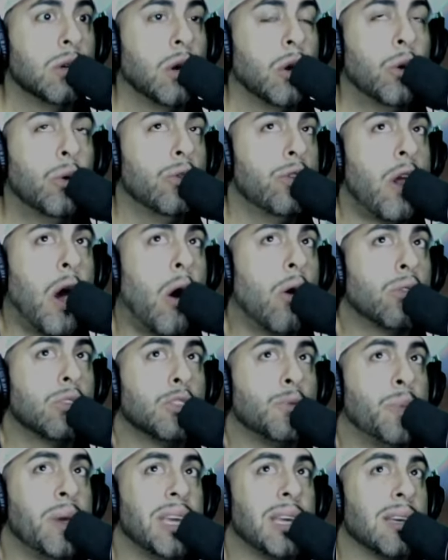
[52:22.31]
Who
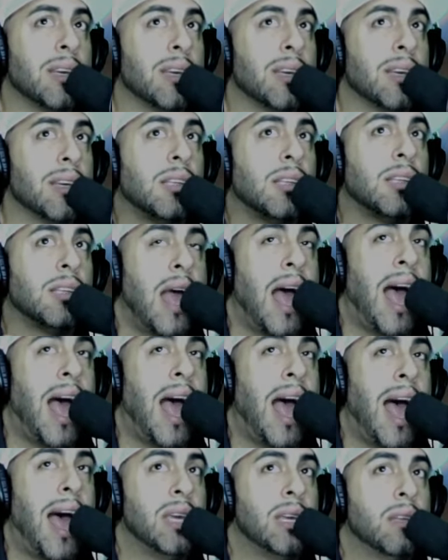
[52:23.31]
knows? Because, I
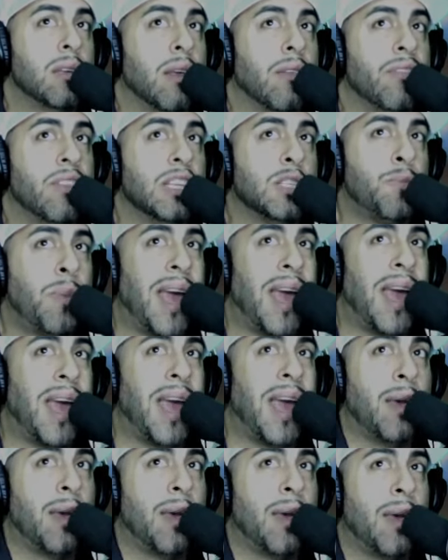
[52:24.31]
mean, this
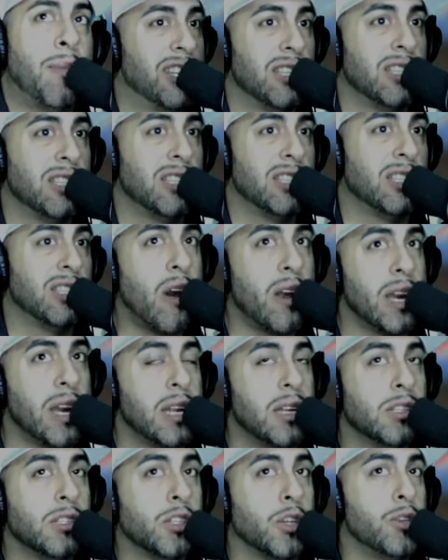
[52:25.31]
pandemic just
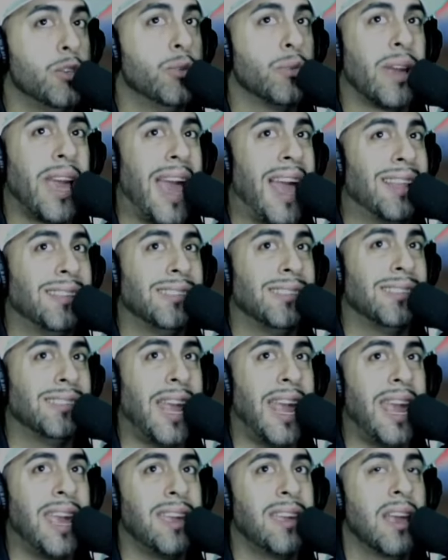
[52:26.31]
started. So you can't
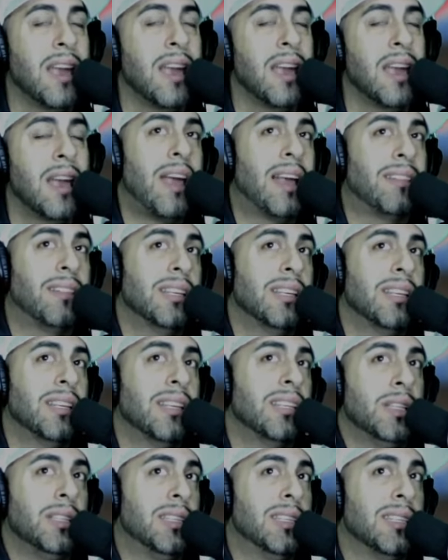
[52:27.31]
say that
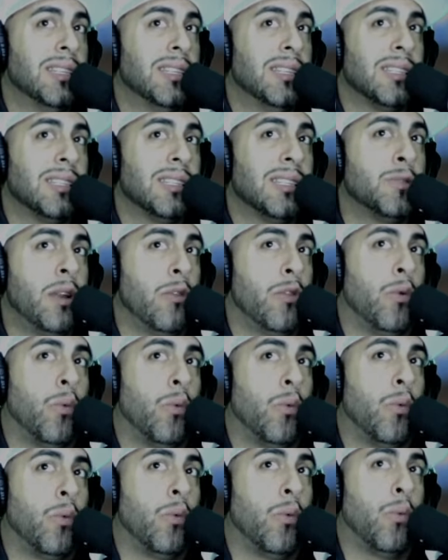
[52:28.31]
this has been in the
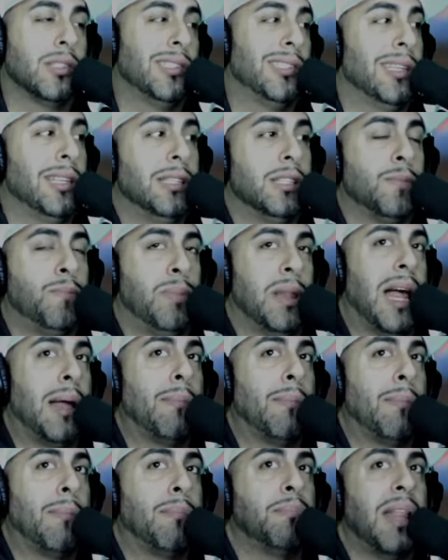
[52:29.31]
works since blah,
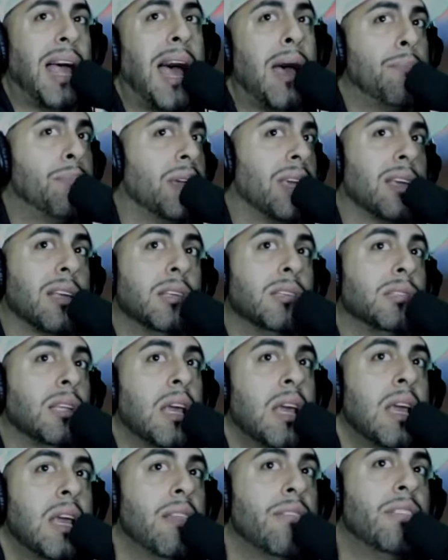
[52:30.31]
blah, blah, because
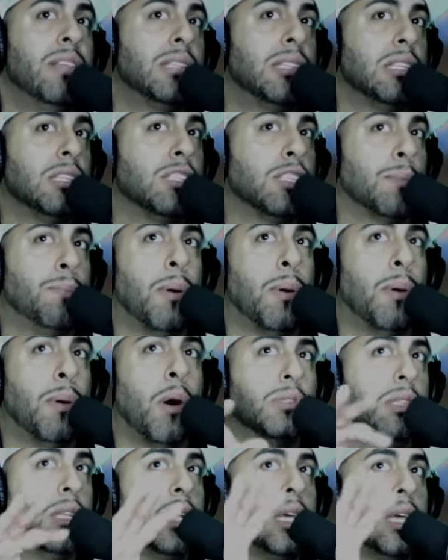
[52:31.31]
this is
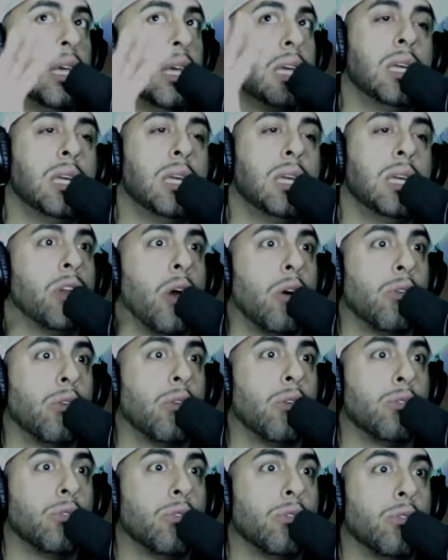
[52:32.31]
supposedly,
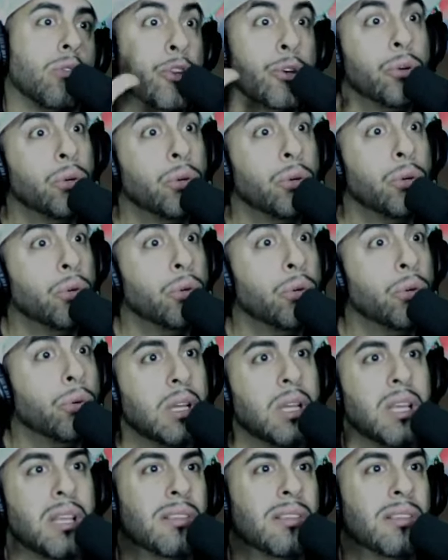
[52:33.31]
so new. Yeah.
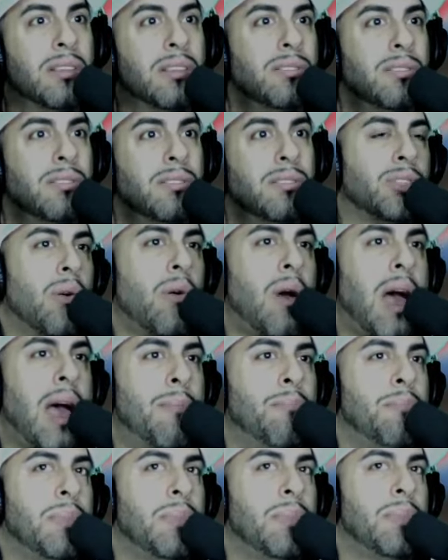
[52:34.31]
So, I
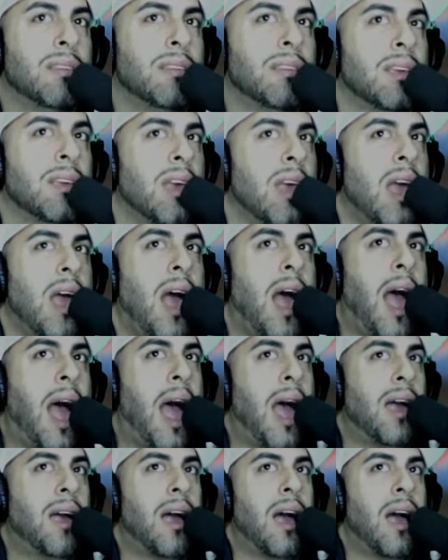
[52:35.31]
mean,
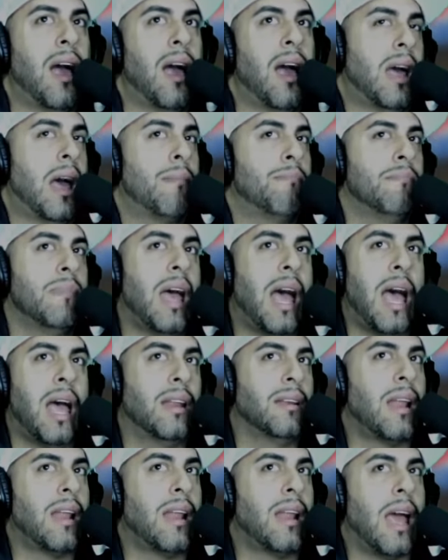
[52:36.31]

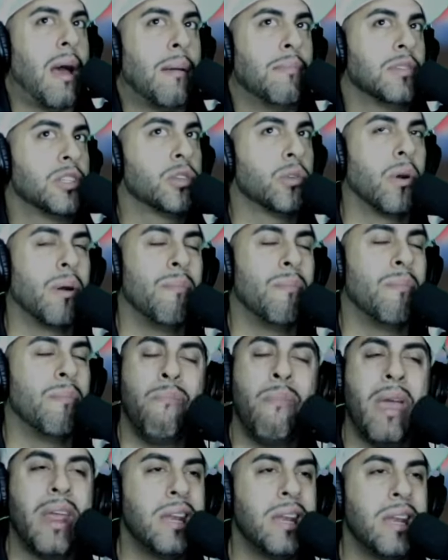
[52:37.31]
I'm sure
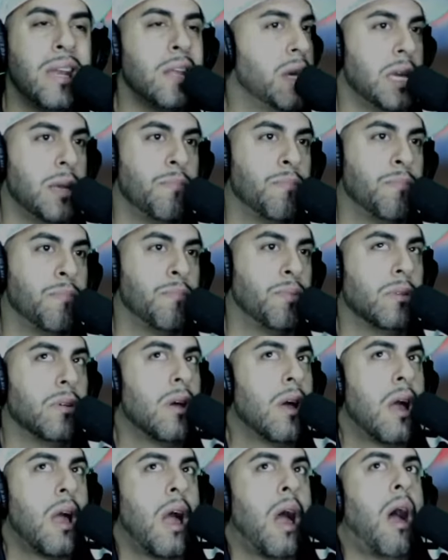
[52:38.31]
many people
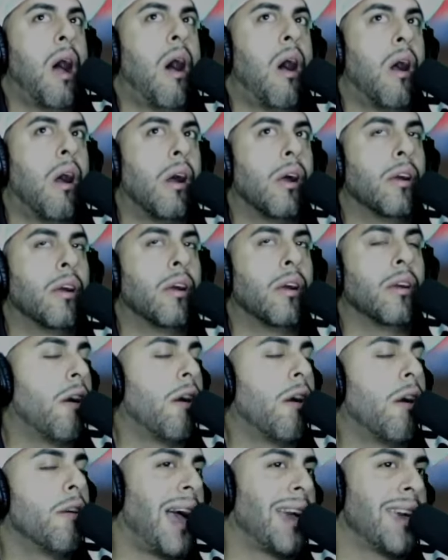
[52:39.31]
are
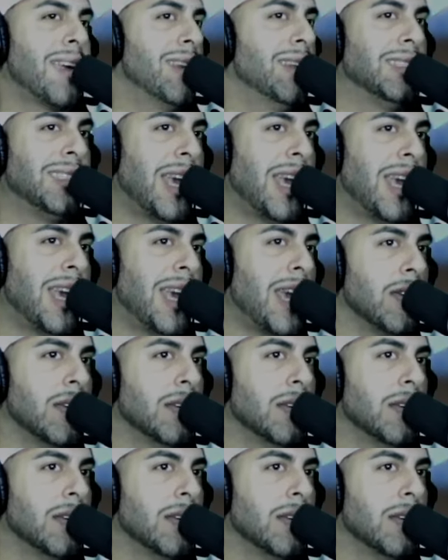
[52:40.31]
not going to take it.